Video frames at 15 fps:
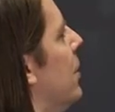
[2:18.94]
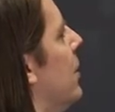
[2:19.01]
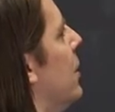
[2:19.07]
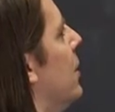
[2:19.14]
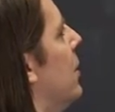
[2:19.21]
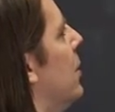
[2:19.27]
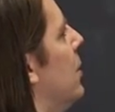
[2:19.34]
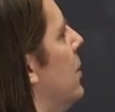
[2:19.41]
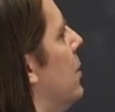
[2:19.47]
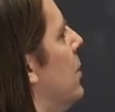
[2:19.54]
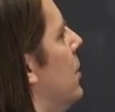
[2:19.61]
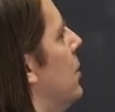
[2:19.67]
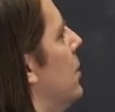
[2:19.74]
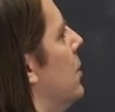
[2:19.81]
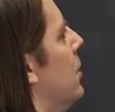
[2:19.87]

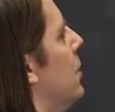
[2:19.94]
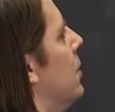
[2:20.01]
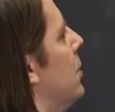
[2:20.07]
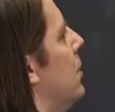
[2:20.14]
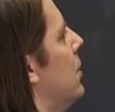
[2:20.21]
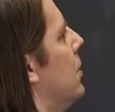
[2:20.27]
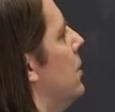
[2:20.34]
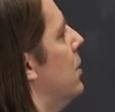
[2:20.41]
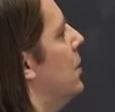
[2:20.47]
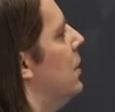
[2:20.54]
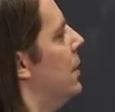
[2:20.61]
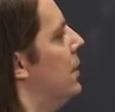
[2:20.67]
No one is speaking in this clip.